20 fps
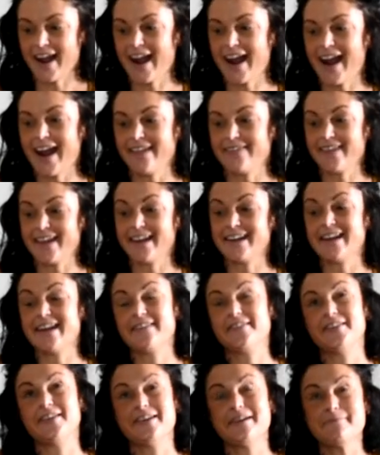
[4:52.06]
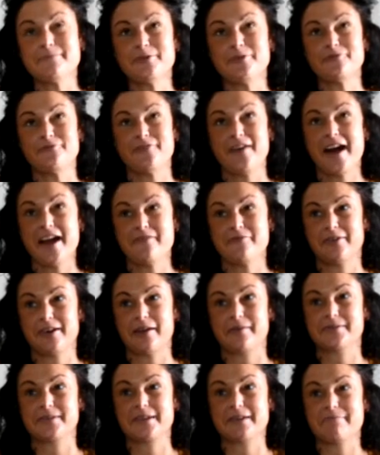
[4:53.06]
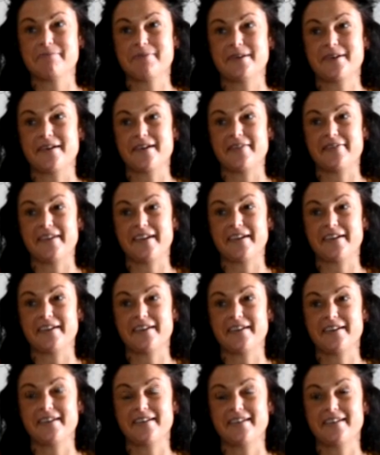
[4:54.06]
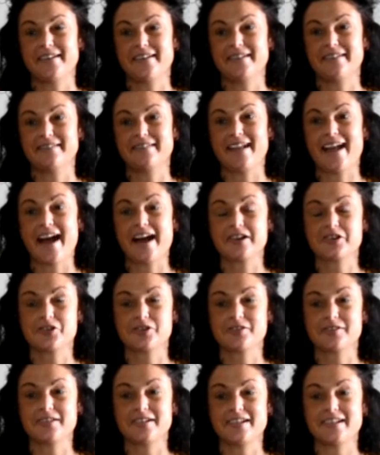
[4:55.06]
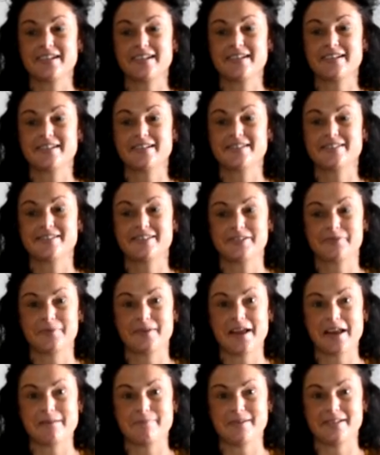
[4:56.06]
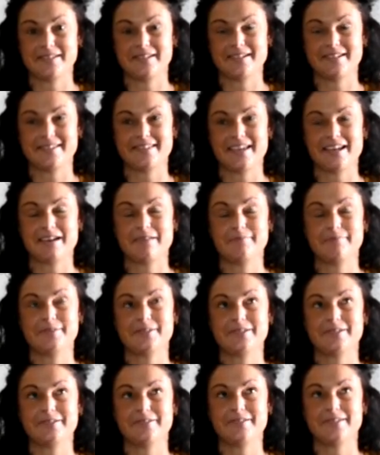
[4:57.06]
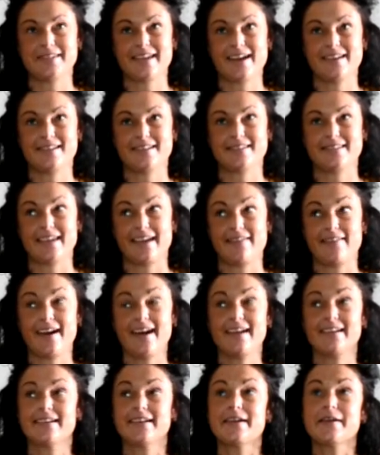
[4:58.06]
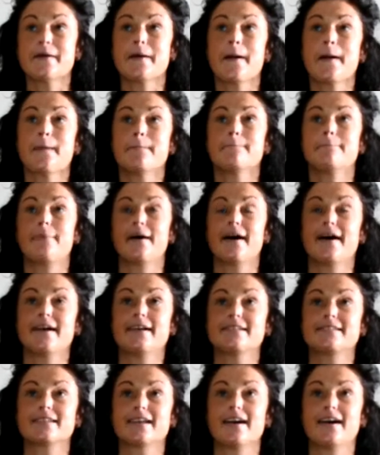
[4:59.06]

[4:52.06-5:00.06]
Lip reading: and then the number 5 one I was going to put on there actually just went out of business, and I'm so sad to say that. But